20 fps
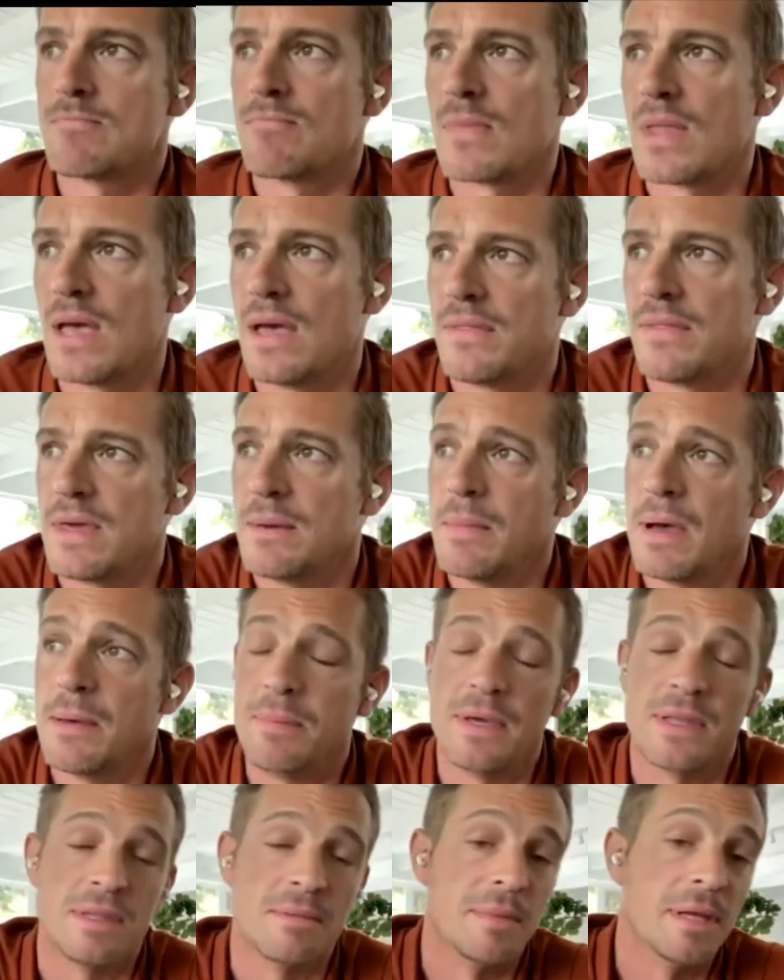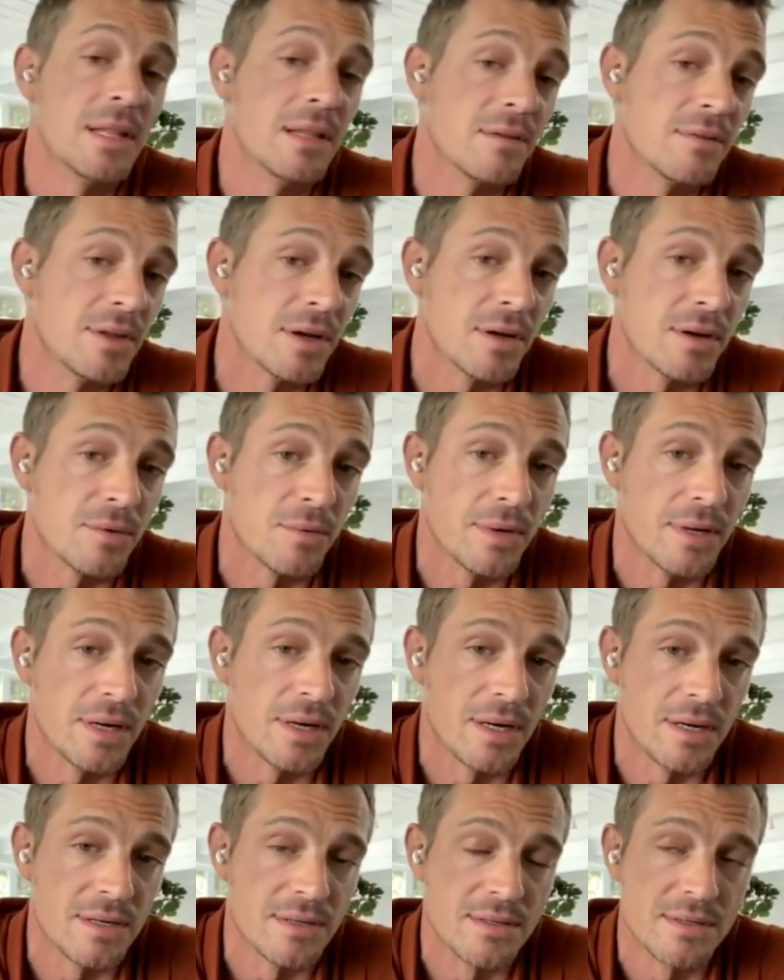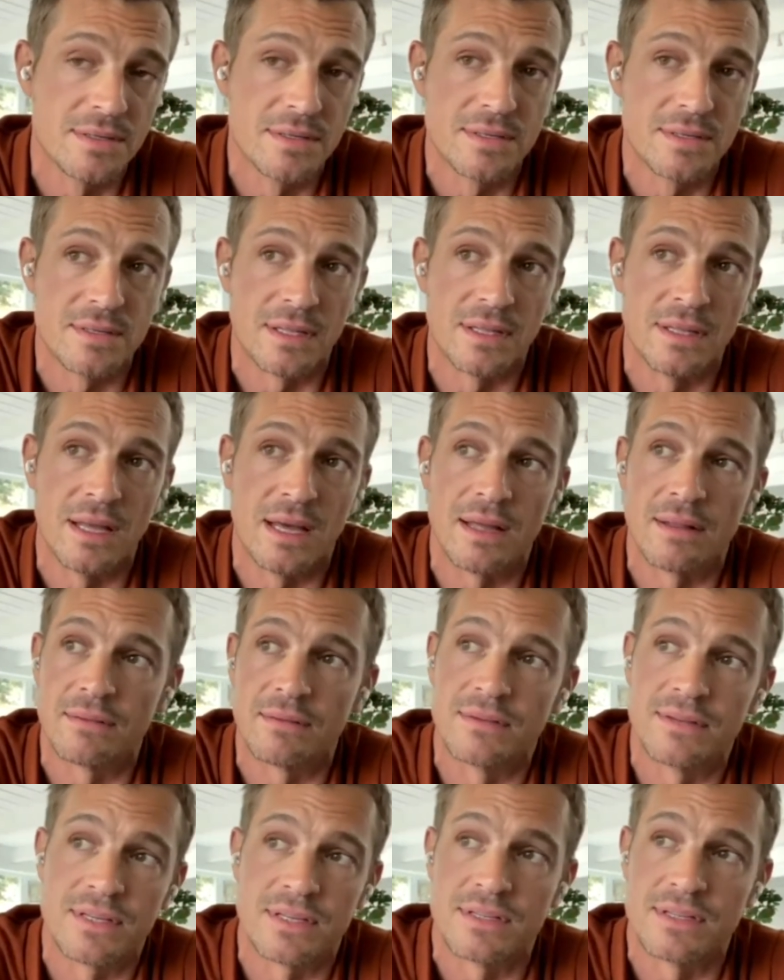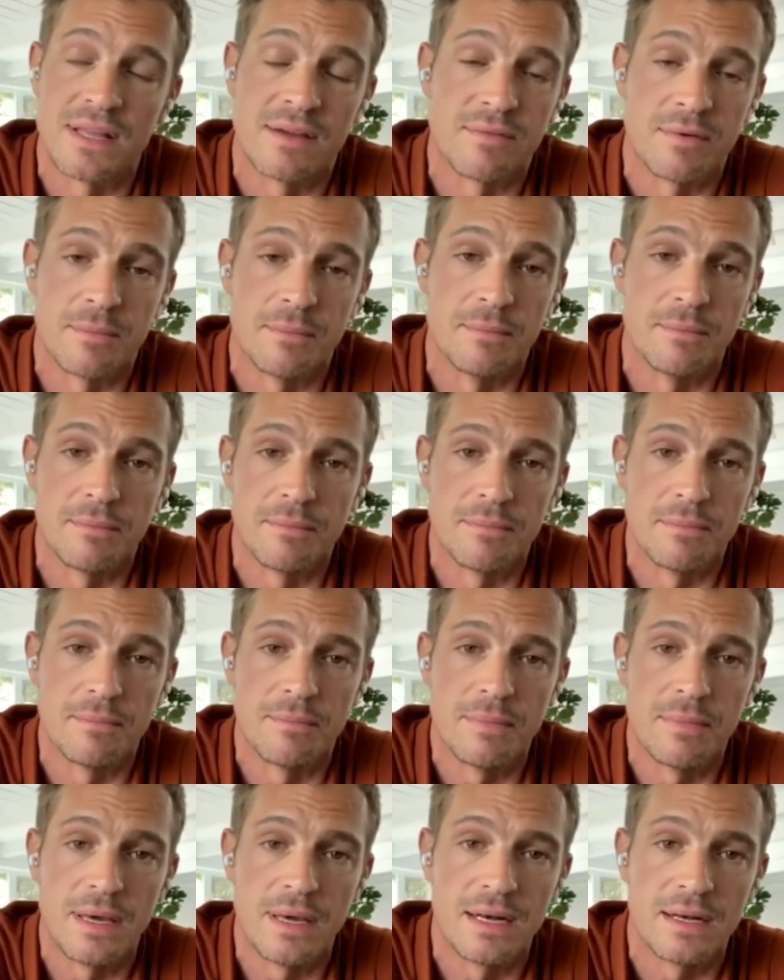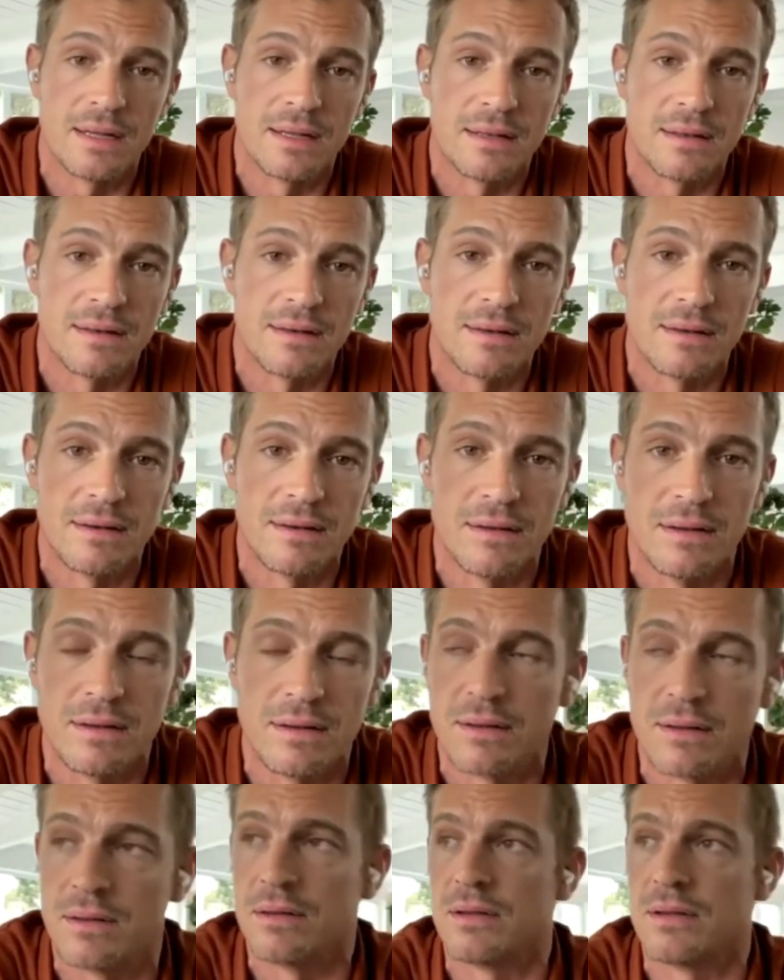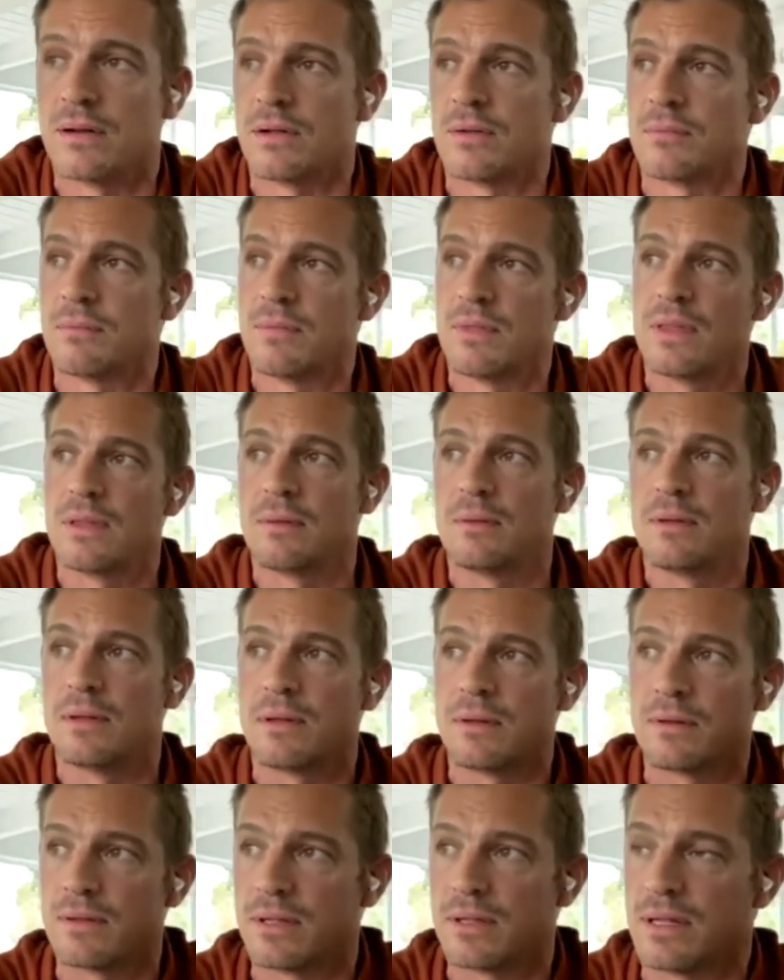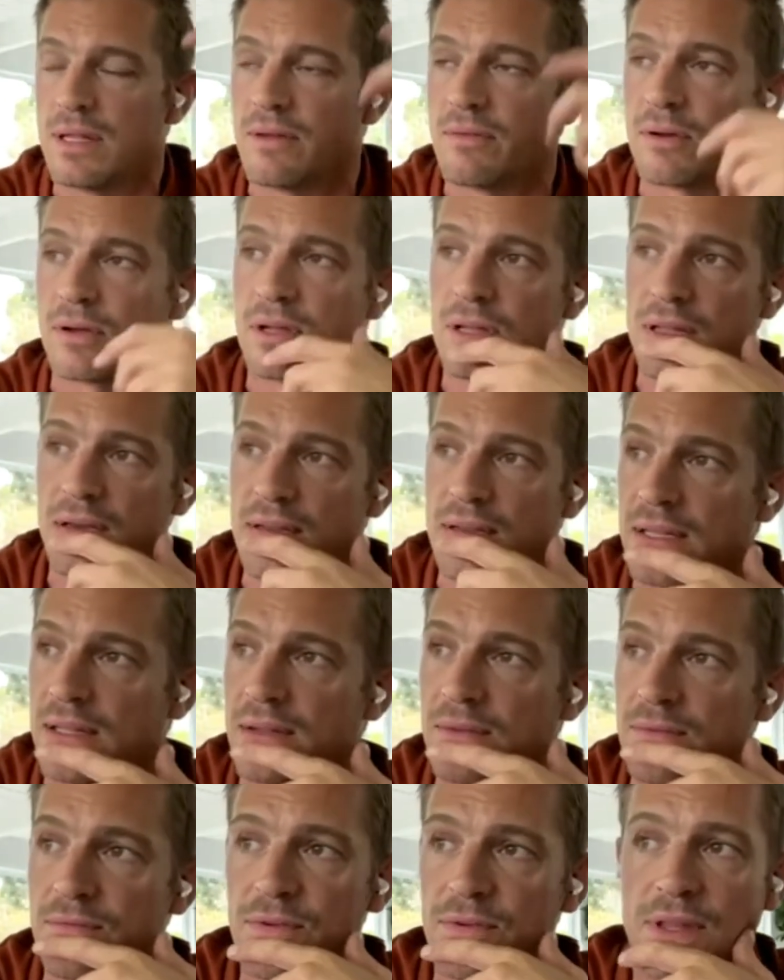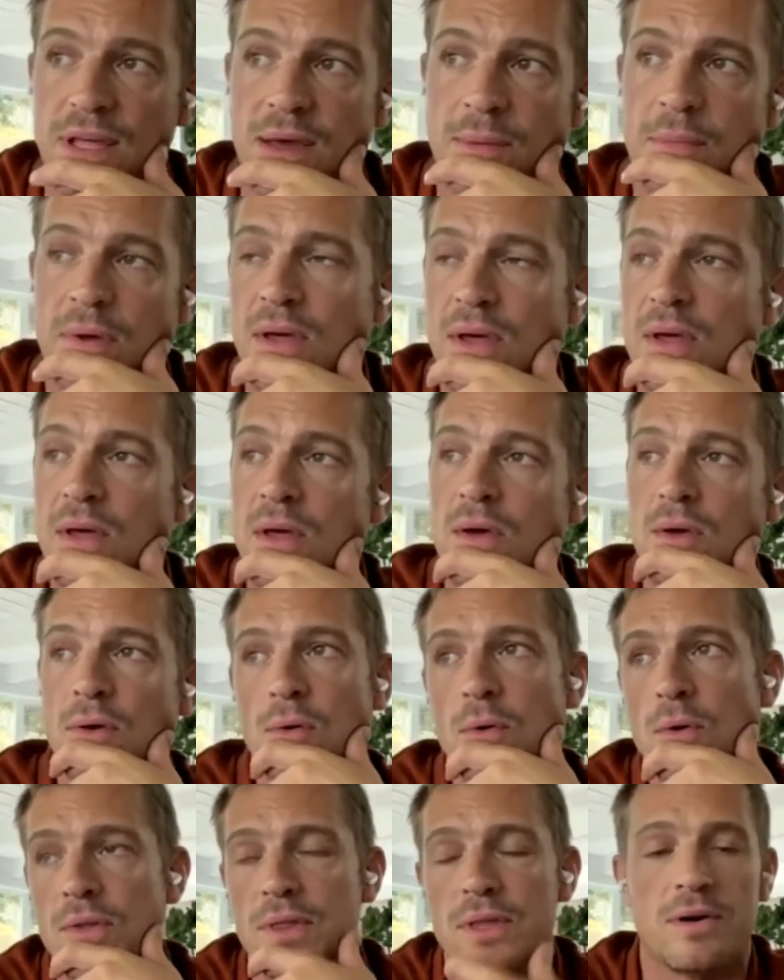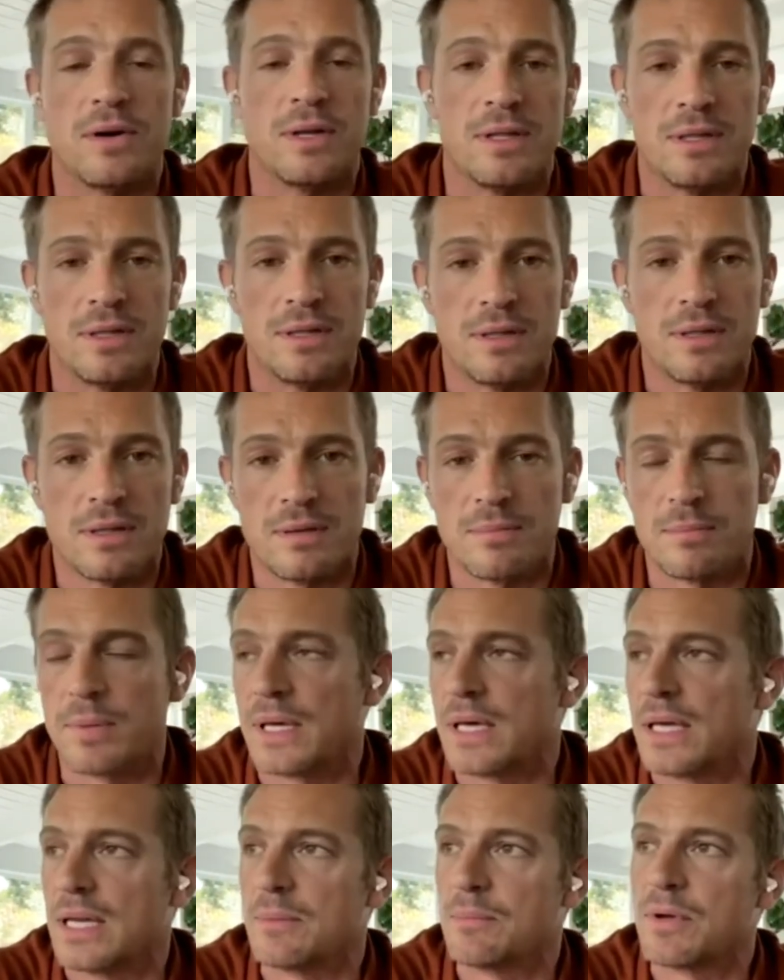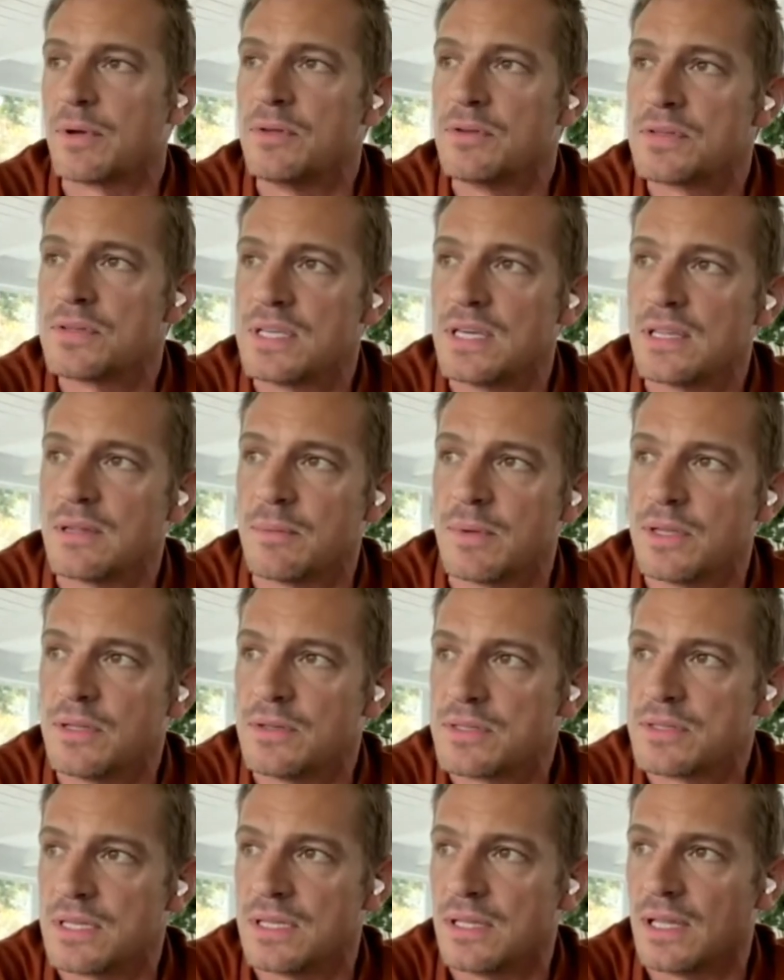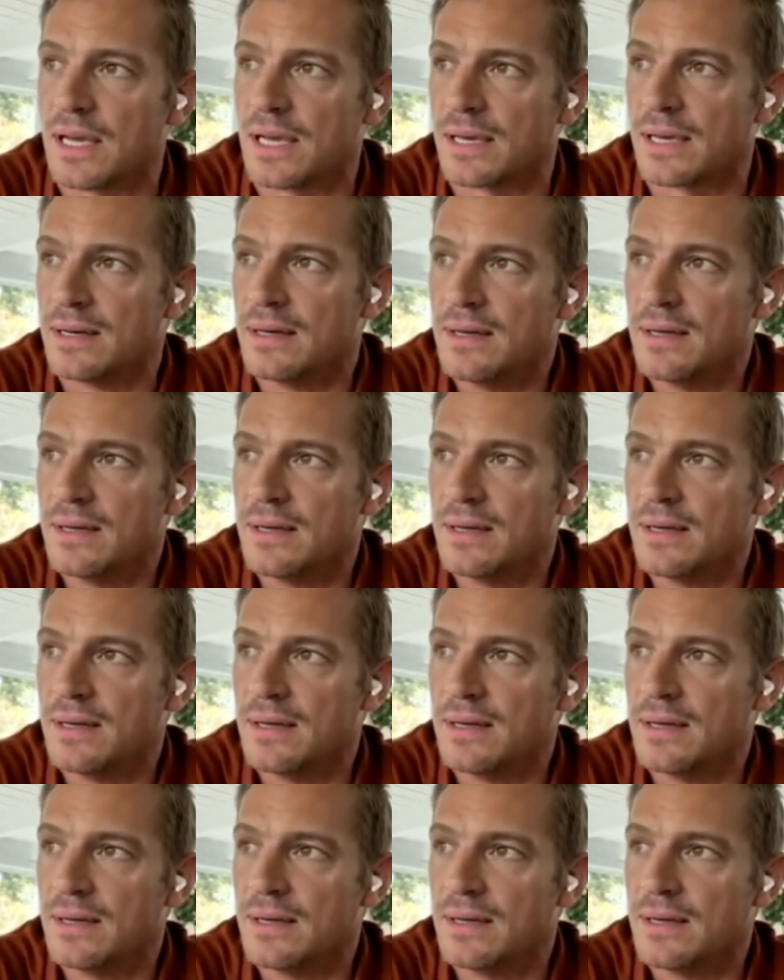and they might be in the middle of their careers and never made it, you know, it never clicked in for them, or they're in the beginning, but you see them and you see like